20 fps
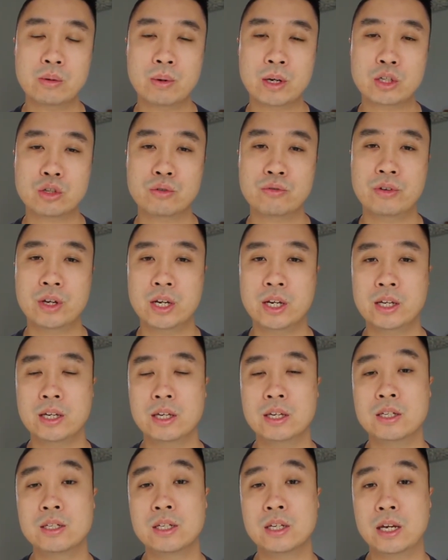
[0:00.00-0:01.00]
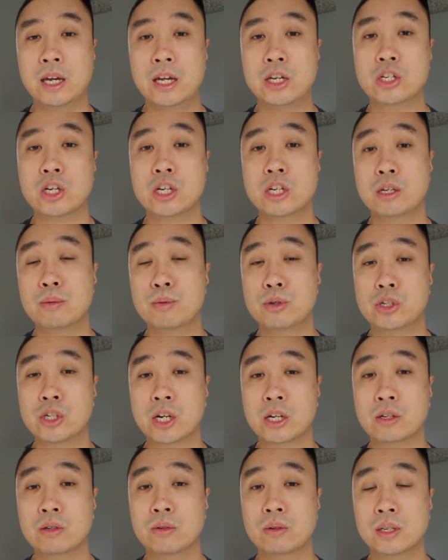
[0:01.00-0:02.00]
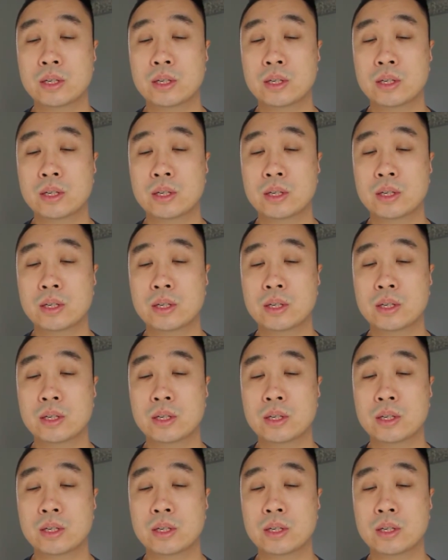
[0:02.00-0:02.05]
retrofitting is the HID projector